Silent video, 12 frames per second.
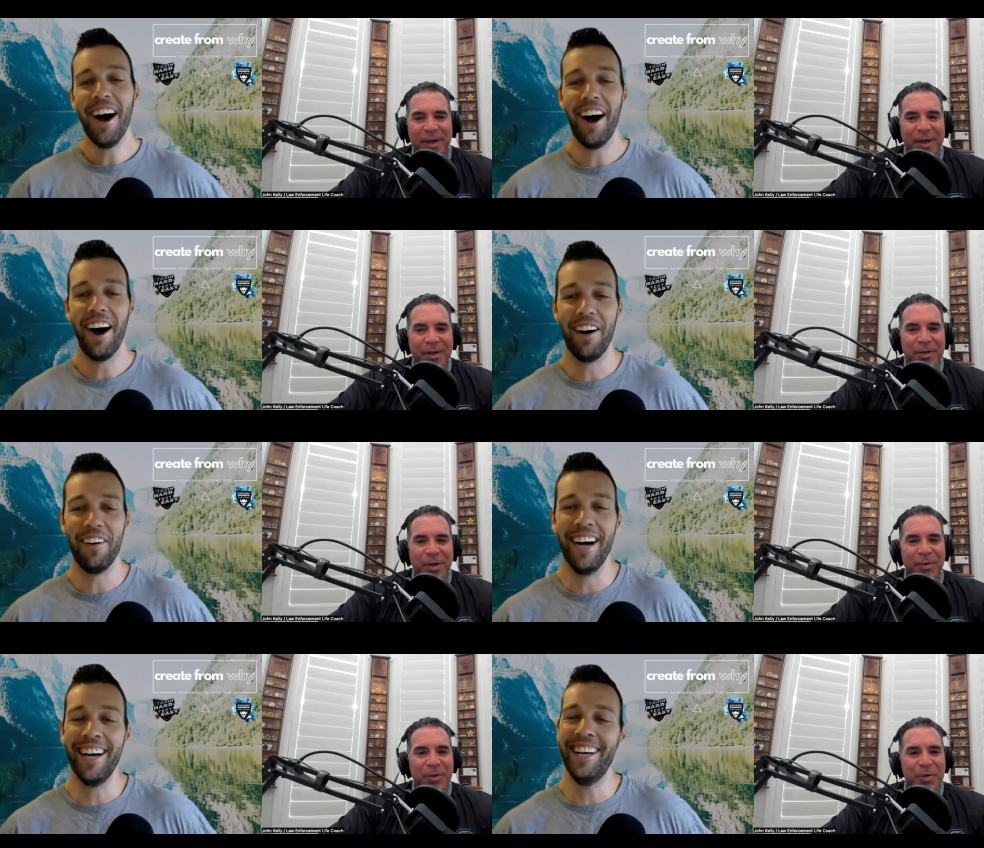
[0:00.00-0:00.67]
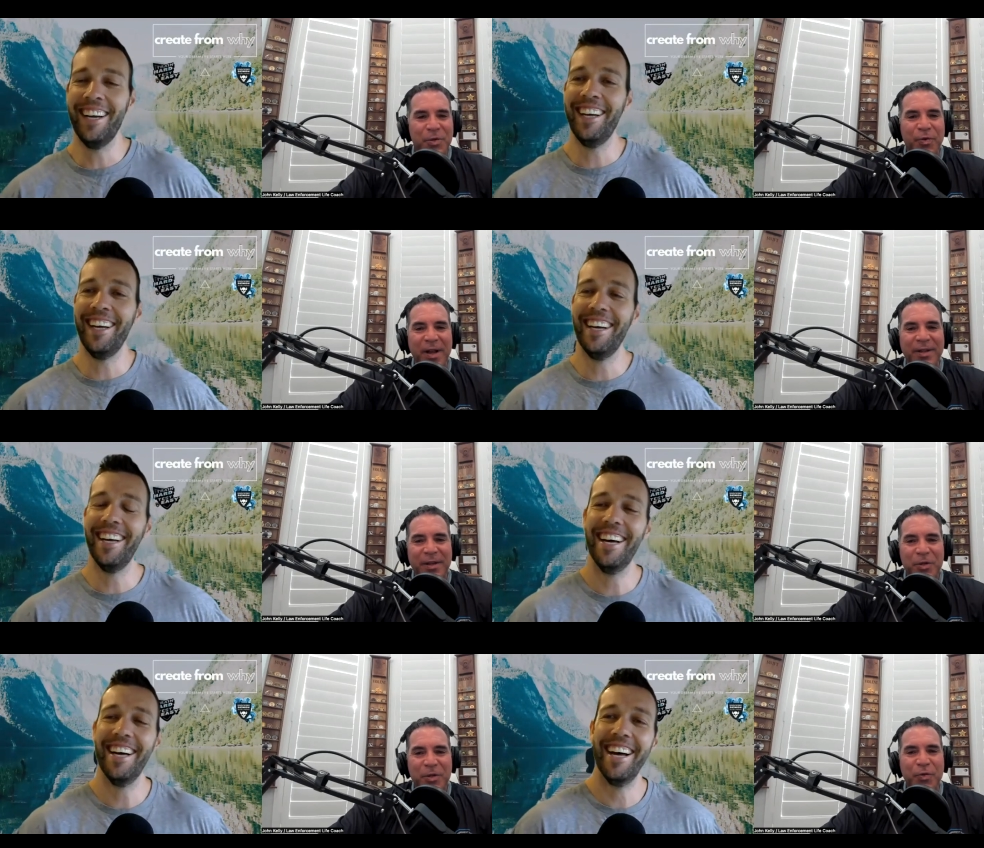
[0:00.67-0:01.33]
Speaker 1: Oh. So
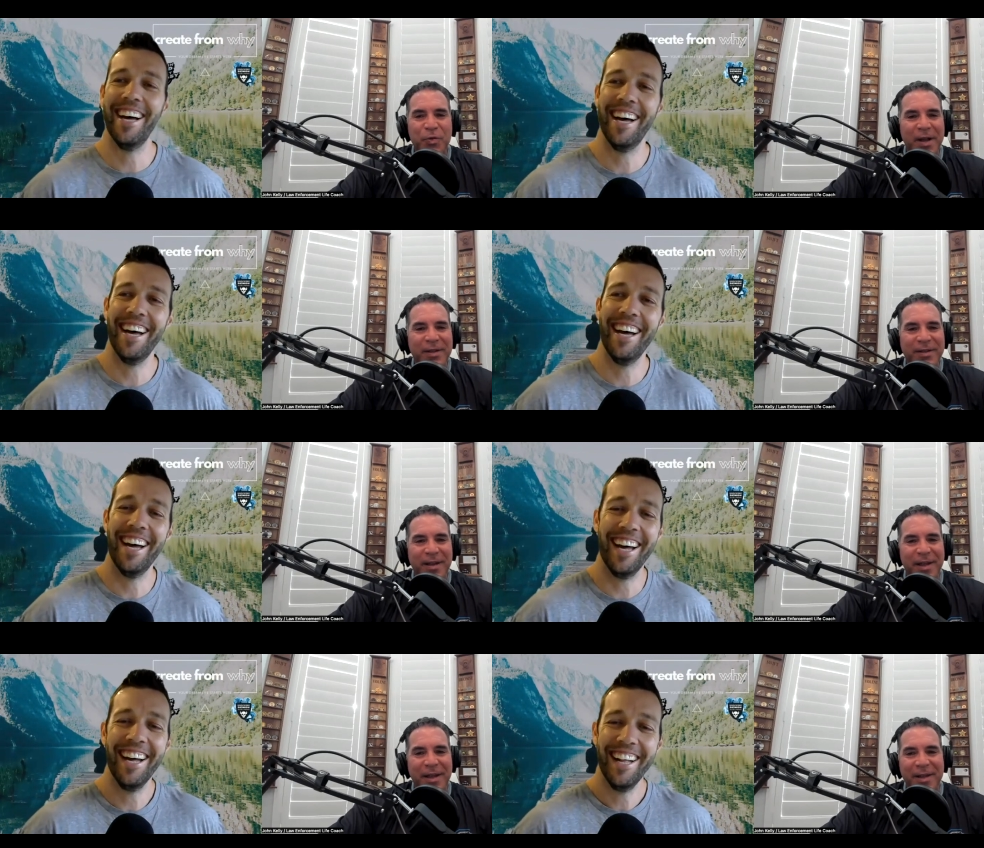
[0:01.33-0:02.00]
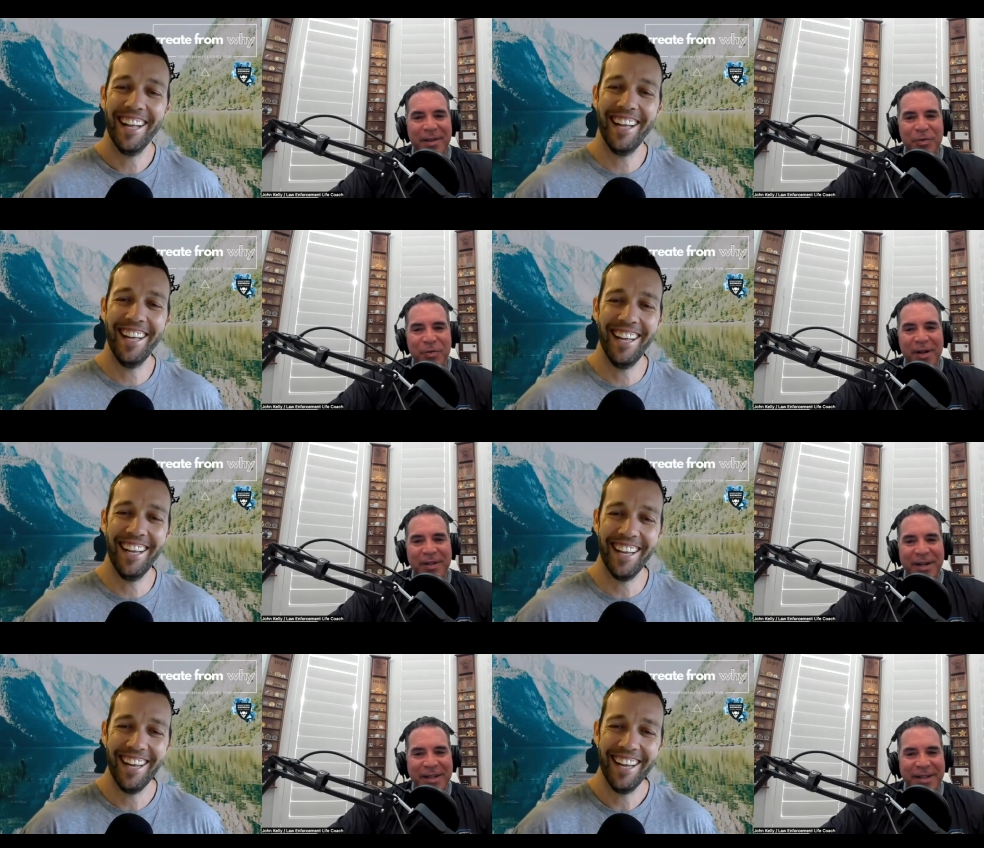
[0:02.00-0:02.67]
strict strict
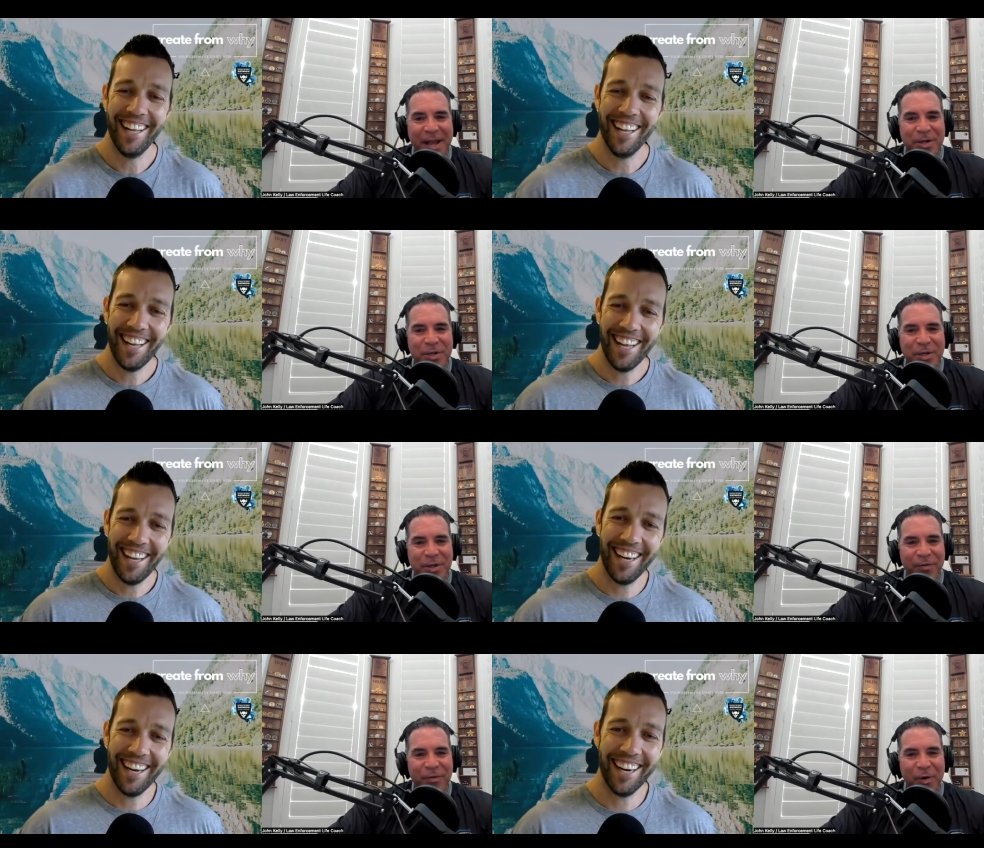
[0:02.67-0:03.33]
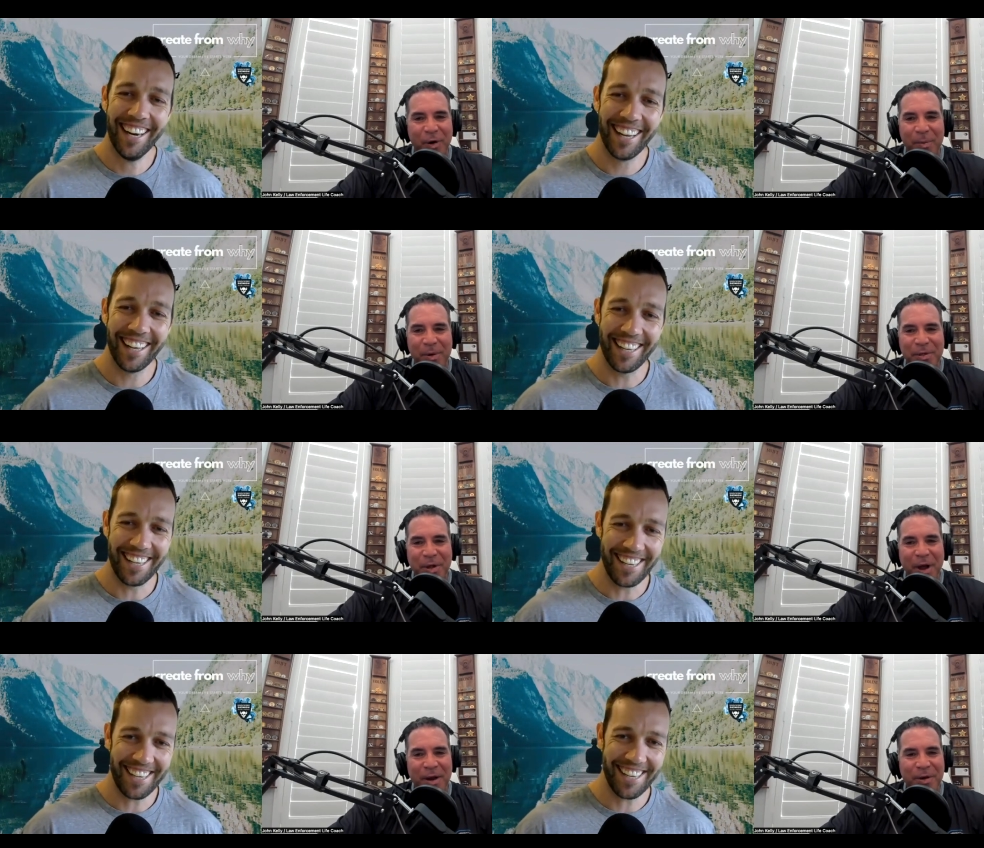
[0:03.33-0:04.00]
strict and attention to form
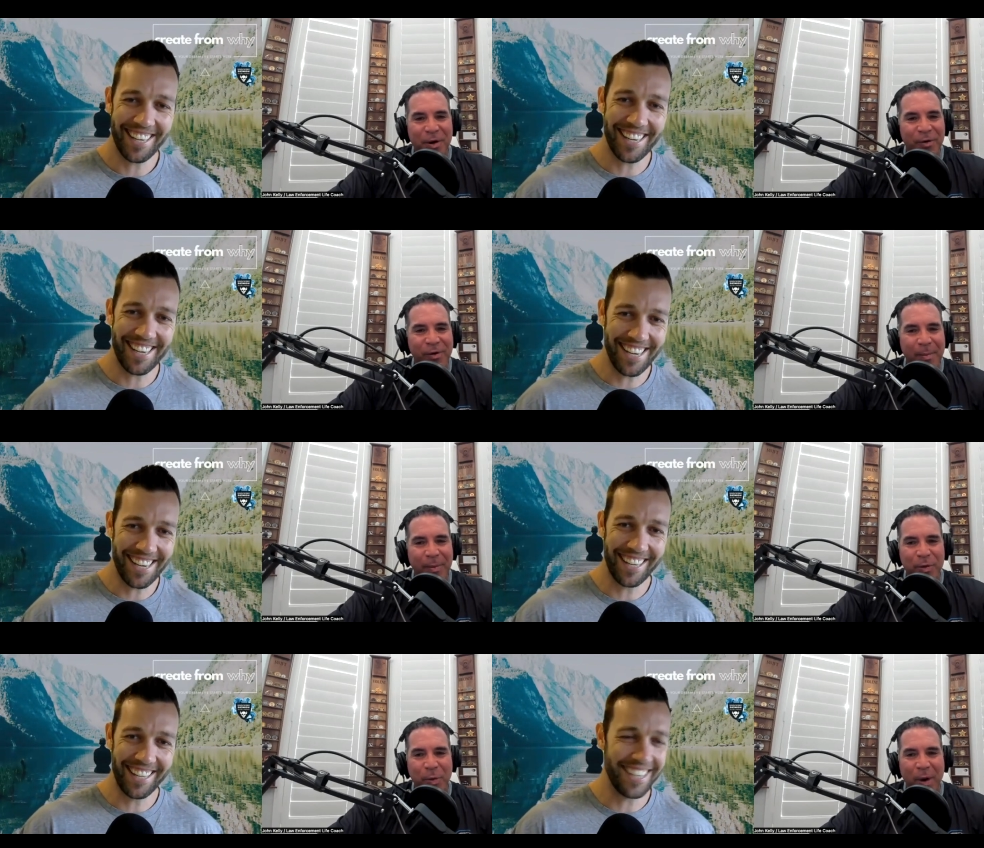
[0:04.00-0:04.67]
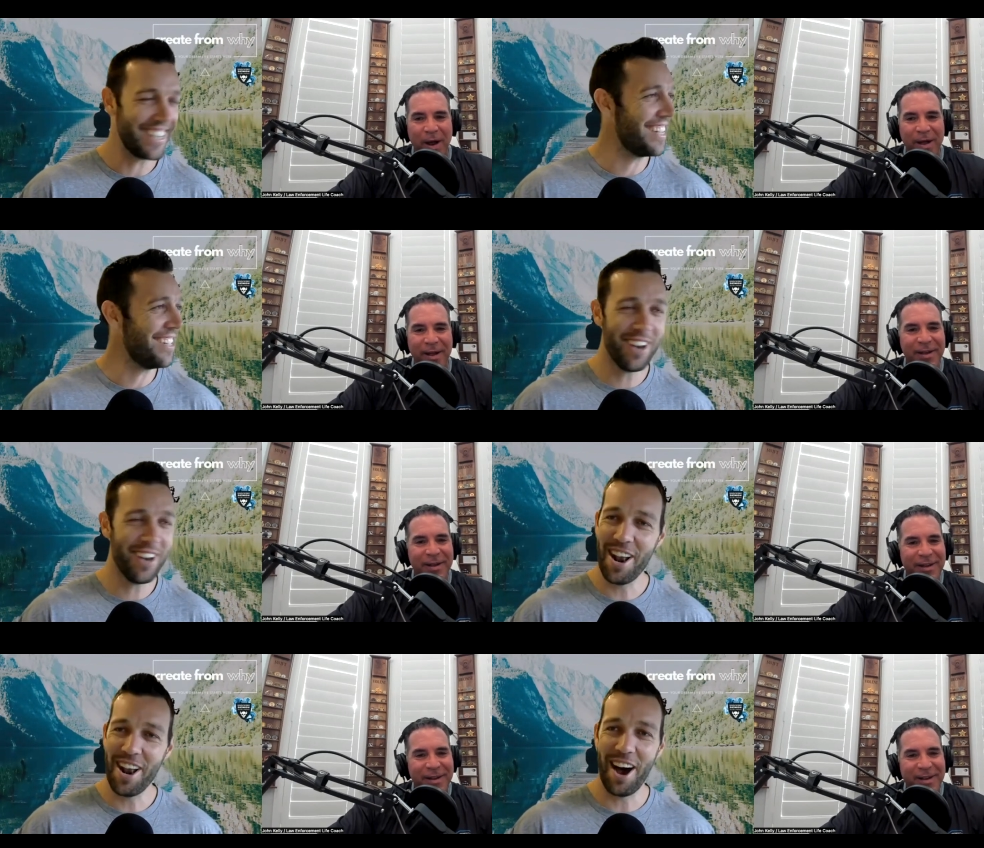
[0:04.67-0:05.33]
was not your repertoire, huh?
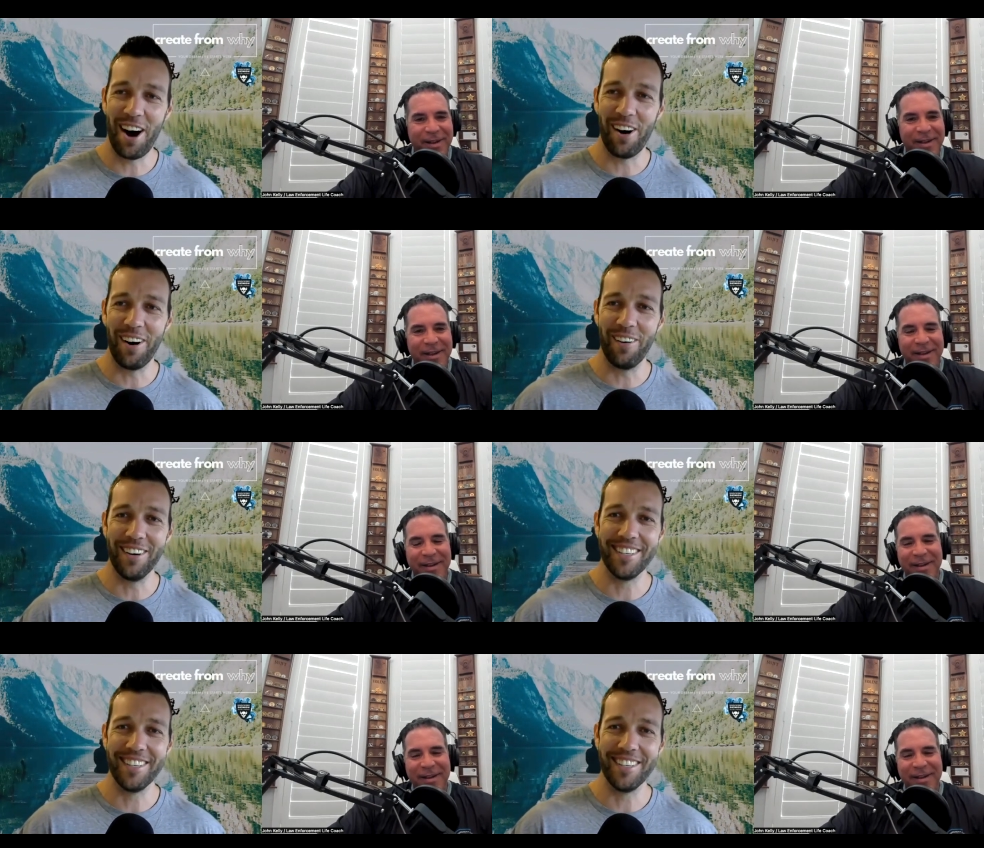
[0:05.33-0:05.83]
Speaker 2: No, it was